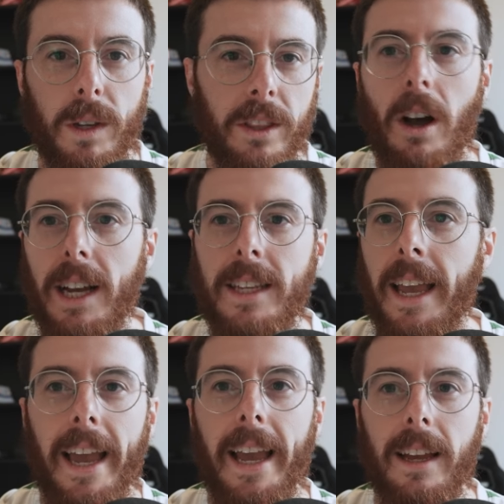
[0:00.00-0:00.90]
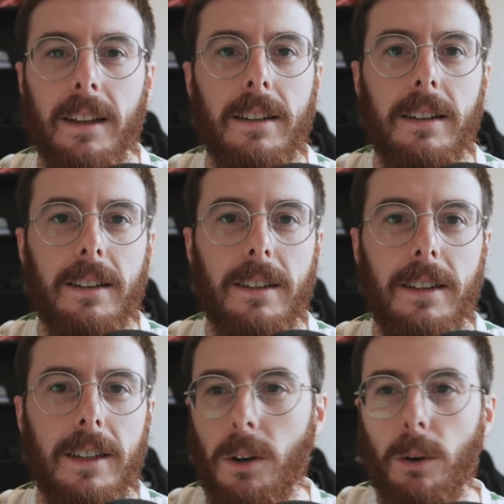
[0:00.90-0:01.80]
with nice hair
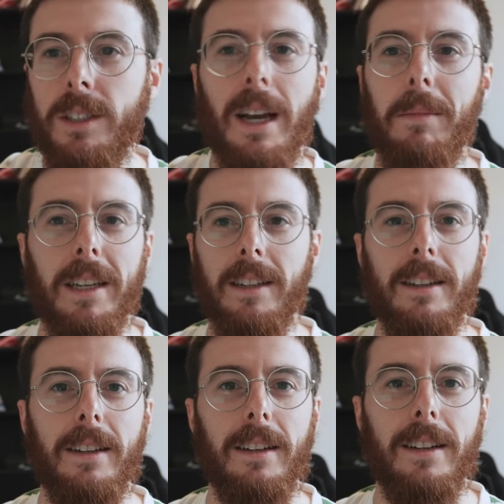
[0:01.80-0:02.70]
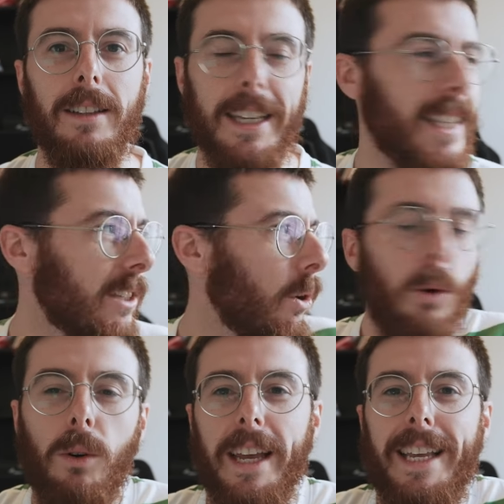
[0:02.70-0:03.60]
or something. Like, that's
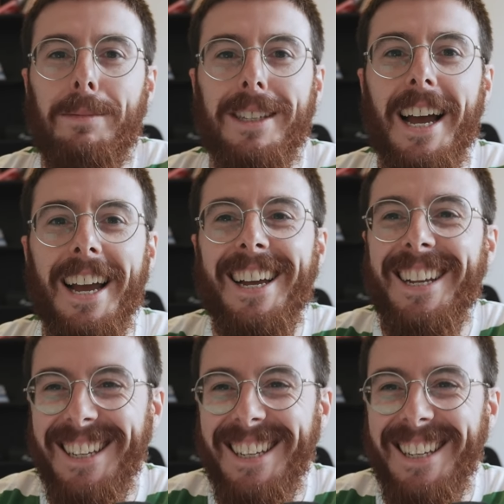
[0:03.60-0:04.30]
all they kept saying.